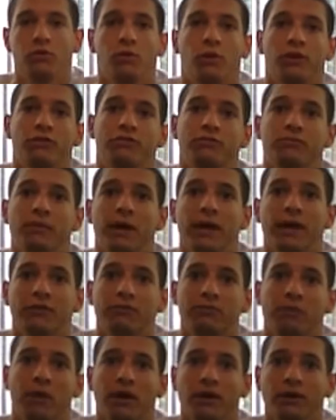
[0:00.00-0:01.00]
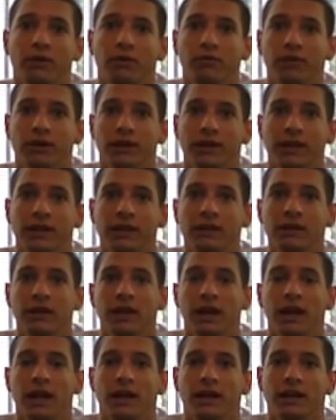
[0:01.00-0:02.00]
Western man has brought it over here,
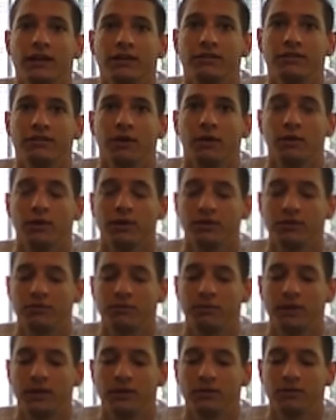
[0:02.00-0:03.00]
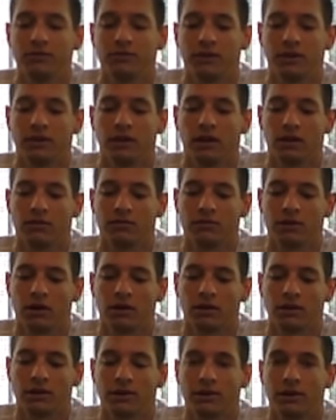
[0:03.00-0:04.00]
and so it's been used in a lot of
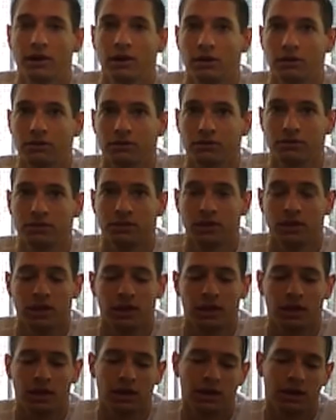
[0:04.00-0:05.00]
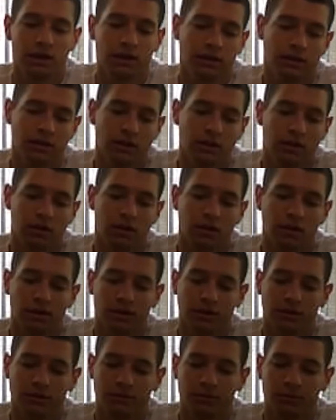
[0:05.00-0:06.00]
culinary arts, a lot of
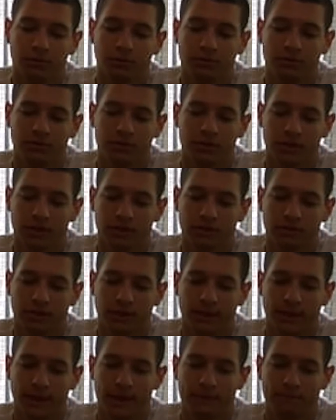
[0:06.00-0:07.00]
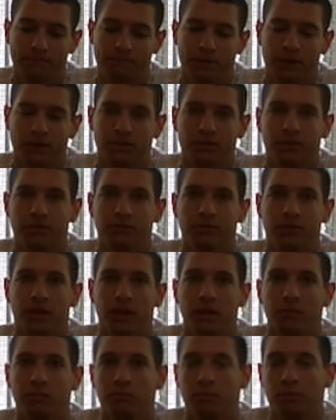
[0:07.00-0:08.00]
culinary foods and things like that. There's even
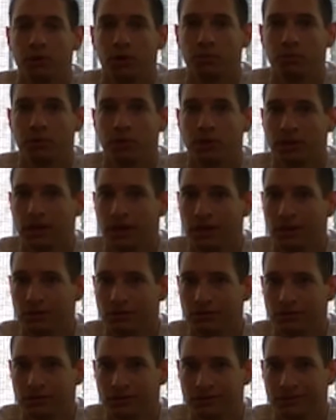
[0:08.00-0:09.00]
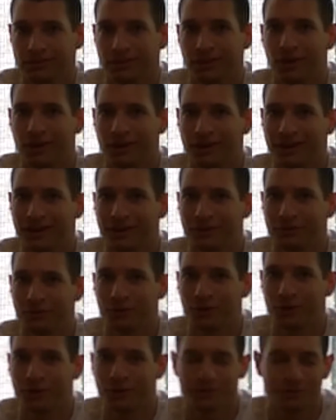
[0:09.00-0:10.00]
a cookbook now on it as
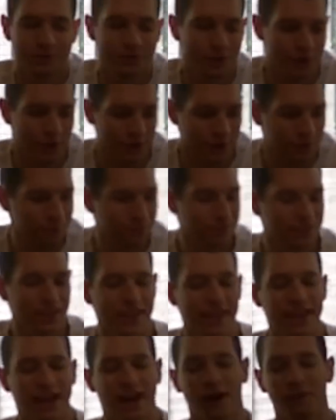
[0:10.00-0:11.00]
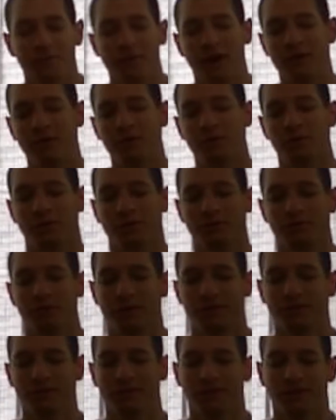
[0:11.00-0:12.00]
well. So how it works
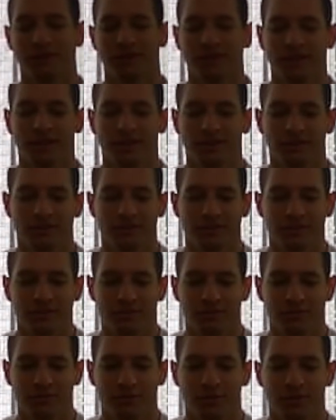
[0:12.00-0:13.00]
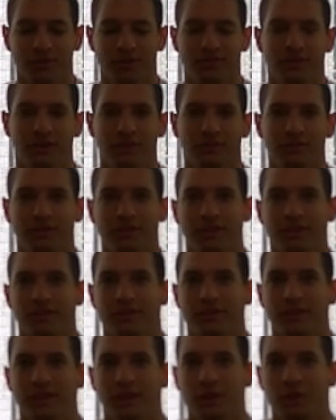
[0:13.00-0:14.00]
basically is the fruit itself
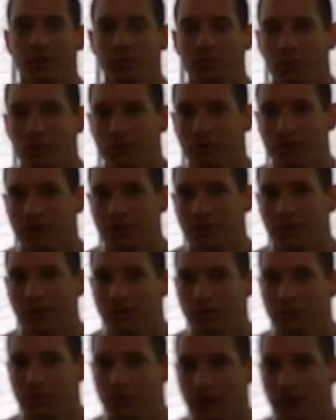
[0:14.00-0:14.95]
contains a glycoprotein called